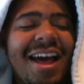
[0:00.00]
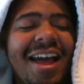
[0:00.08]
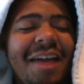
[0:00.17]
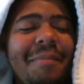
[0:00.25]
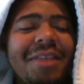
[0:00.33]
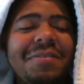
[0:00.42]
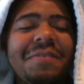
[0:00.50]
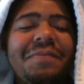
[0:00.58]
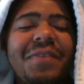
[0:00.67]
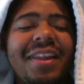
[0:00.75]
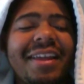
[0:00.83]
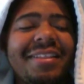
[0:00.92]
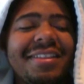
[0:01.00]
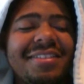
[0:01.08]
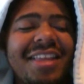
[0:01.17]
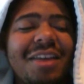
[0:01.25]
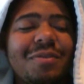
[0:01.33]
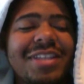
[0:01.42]
it makes you feel like this
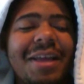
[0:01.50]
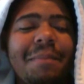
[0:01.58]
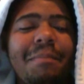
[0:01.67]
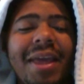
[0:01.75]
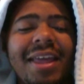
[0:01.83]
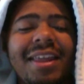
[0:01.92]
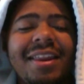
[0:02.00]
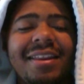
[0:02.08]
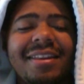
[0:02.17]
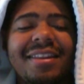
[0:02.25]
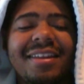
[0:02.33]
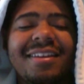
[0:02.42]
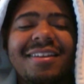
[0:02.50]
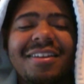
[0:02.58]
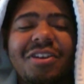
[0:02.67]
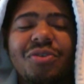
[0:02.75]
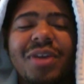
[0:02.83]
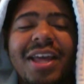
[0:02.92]
thing was like
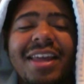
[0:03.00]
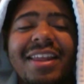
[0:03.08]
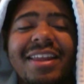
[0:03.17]
created